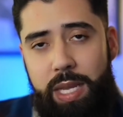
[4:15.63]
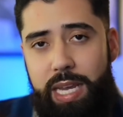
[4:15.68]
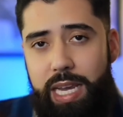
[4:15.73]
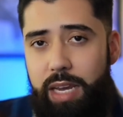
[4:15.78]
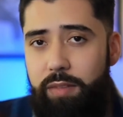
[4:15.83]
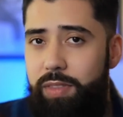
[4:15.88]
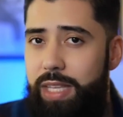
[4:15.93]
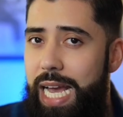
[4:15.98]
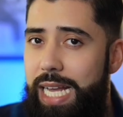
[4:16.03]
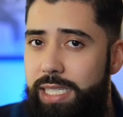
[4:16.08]

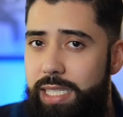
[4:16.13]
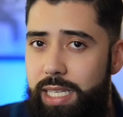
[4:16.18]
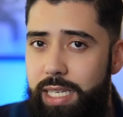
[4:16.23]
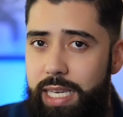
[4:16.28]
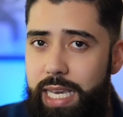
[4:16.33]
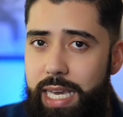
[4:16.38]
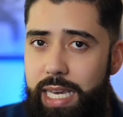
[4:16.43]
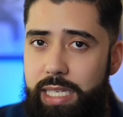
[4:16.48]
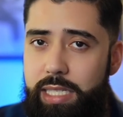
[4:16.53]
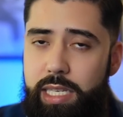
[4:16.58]
If that's the
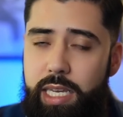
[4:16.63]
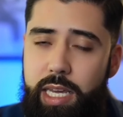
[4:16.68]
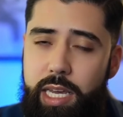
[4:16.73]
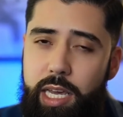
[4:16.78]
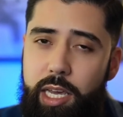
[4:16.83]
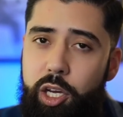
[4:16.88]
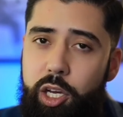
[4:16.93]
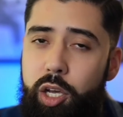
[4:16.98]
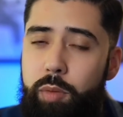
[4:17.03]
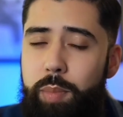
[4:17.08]
case,
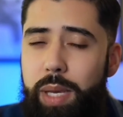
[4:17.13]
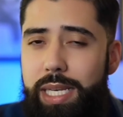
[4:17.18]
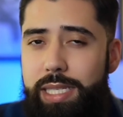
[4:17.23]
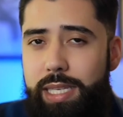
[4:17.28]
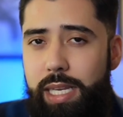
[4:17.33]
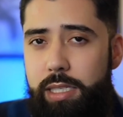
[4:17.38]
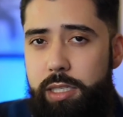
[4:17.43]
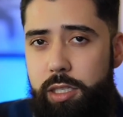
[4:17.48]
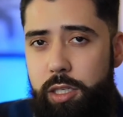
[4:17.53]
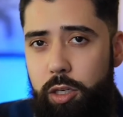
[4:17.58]
it could make
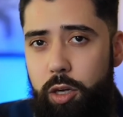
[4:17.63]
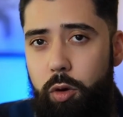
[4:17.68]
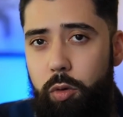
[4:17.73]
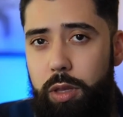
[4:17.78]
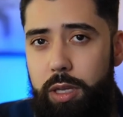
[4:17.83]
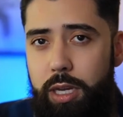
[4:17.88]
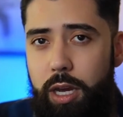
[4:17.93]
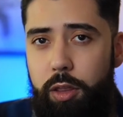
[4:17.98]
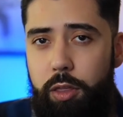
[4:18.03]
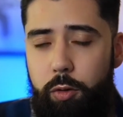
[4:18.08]
sense to go
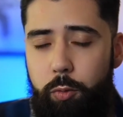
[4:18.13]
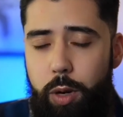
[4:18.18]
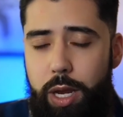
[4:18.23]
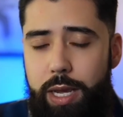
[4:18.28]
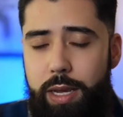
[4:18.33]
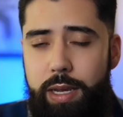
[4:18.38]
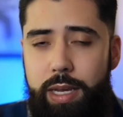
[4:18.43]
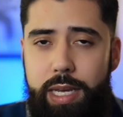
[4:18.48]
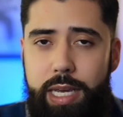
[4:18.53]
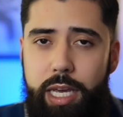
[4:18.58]
the other way.